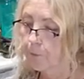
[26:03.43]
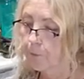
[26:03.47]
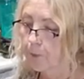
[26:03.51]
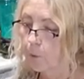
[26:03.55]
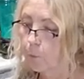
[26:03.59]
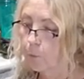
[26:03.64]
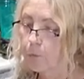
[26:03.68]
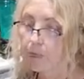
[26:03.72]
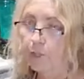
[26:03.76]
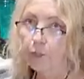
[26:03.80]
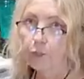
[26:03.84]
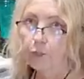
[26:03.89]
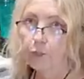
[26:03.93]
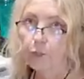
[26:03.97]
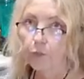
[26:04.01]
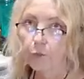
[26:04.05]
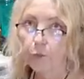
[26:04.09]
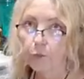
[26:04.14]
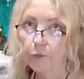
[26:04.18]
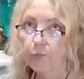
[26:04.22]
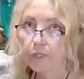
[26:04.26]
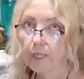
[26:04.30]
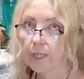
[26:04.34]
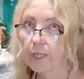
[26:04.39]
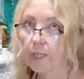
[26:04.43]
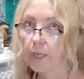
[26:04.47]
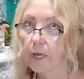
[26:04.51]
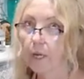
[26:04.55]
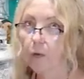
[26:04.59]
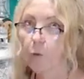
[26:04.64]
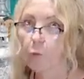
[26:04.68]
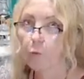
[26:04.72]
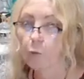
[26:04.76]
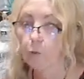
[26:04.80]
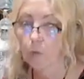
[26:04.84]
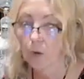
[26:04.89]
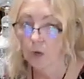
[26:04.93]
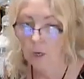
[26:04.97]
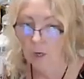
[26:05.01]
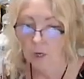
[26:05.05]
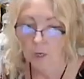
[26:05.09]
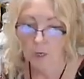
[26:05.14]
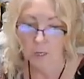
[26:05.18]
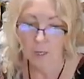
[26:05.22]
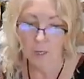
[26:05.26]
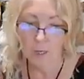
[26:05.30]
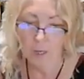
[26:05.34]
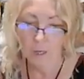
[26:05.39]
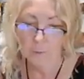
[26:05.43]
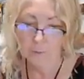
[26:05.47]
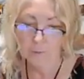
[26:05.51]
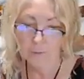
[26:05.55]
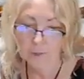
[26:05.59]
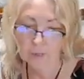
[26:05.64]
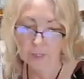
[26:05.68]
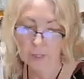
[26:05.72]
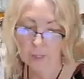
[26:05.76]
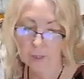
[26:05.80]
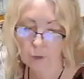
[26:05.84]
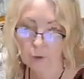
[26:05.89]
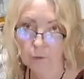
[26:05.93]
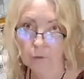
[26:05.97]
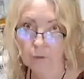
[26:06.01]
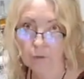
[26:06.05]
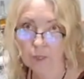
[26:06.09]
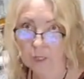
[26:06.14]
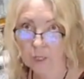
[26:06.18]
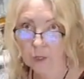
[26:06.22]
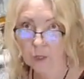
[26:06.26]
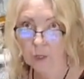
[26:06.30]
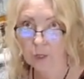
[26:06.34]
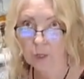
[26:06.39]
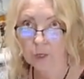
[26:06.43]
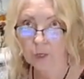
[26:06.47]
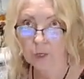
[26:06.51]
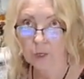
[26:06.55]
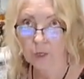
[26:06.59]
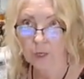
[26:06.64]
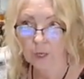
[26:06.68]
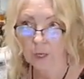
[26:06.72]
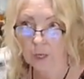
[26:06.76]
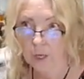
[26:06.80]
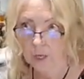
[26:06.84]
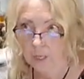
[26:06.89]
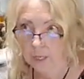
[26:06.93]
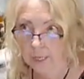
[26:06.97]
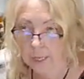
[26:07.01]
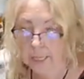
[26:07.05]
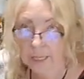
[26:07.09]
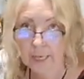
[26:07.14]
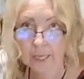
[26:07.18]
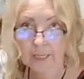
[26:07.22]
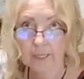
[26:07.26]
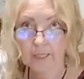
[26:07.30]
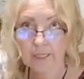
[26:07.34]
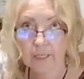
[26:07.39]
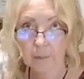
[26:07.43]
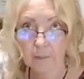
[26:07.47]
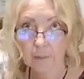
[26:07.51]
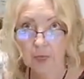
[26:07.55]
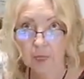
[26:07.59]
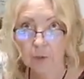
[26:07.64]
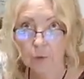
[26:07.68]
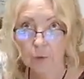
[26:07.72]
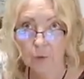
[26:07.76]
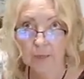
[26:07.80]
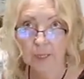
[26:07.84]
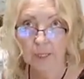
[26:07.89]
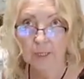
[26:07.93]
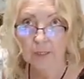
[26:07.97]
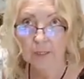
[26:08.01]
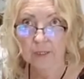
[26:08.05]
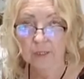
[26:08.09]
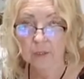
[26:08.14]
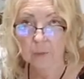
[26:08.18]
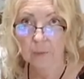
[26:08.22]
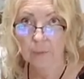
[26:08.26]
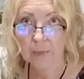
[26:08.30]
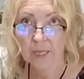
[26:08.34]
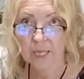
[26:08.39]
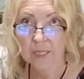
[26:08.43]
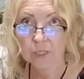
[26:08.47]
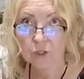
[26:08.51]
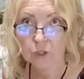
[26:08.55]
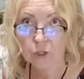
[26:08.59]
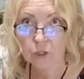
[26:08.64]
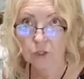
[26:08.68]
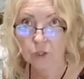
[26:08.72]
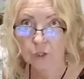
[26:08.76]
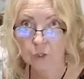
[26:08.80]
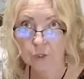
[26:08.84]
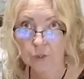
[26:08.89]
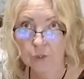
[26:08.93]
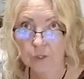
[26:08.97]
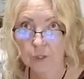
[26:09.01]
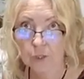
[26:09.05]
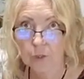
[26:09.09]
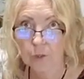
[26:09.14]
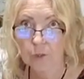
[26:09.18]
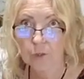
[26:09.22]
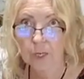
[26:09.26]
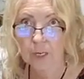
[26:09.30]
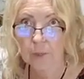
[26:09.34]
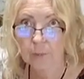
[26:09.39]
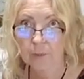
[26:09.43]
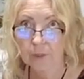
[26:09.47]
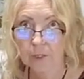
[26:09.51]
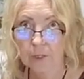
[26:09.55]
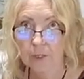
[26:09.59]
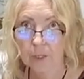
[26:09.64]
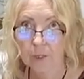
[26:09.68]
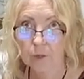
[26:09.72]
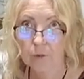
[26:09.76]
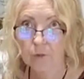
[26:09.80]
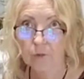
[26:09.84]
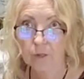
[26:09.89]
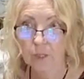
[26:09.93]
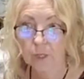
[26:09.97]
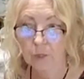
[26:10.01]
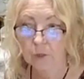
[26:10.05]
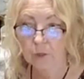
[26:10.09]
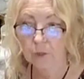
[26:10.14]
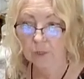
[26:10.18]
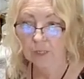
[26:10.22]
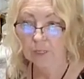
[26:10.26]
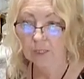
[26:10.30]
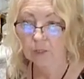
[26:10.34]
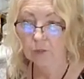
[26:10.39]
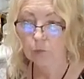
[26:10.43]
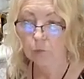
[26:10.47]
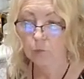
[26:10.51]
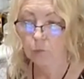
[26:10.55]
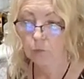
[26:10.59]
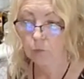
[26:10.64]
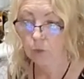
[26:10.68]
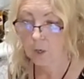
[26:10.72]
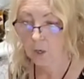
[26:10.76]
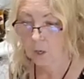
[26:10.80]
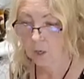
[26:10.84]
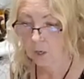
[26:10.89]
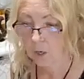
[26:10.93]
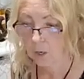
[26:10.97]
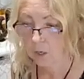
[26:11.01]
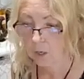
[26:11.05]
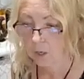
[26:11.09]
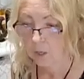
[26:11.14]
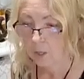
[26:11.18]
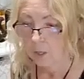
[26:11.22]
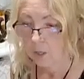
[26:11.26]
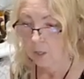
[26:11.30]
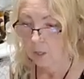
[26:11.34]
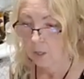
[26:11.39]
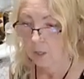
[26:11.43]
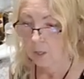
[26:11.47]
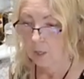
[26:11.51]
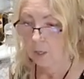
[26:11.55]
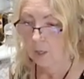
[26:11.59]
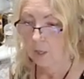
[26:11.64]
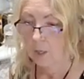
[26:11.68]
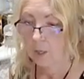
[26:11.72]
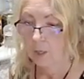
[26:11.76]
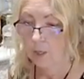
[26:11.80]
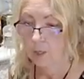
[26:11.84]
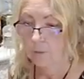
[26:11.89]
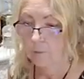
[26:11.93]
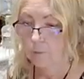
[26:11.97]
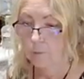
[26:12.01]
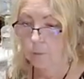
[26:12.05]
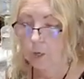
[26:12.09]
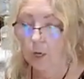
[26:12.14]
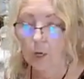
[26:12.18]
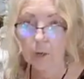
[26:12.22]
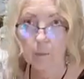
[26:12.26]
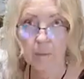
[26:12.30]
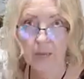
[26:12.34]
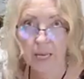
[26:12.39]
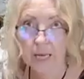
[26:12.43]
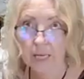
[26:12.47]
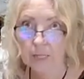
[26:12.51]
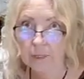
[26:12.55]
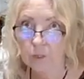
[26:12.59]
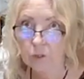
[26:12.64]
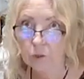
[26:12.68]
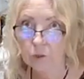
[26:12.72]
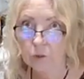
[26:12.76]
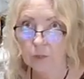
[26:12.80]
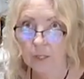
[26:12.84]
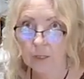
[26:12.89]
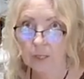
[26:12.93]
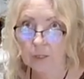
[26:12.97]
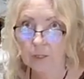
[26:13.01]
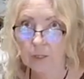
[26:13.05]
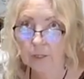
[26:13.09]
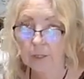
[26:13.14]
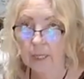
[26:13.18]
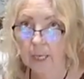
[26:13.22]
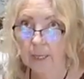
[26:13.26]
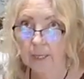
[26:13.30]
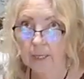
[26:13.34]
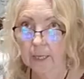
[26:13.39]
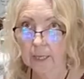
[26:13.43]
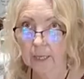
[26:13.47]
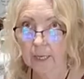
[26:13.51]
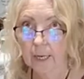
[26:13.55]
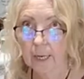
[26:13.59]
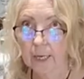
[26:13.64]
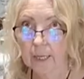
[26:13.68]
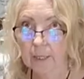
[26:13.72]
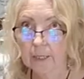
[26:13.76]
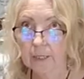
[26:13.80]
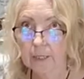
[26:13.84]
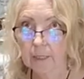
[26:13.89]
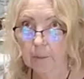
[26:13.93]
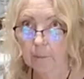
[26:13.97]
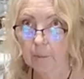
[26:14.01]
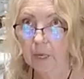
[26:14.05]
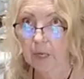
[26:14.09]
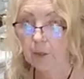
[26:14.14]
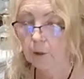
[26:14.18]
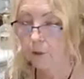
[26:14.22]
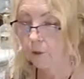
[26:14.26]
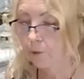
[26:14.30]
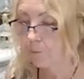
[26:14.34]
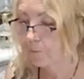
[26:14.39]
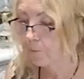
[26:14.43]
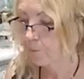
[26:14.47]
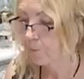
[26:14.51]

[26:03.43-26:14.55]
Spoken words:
when you're using a raw apple cider vinegar, it has the mother in it. So make sure that your apple cider vinegar is raw, not pasteurized, and that it has the mother.